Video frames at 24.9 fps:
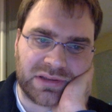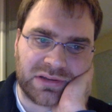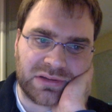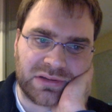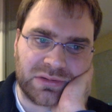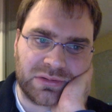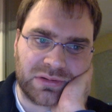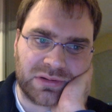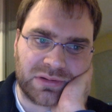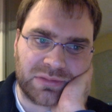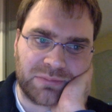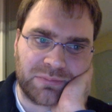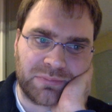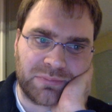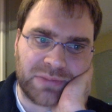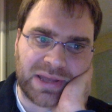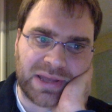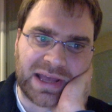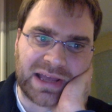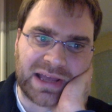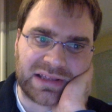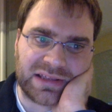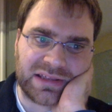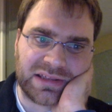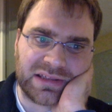a hook
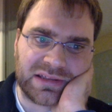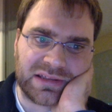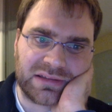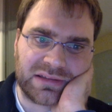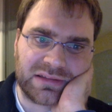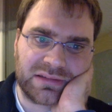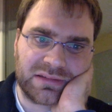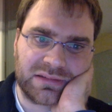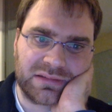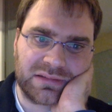backing.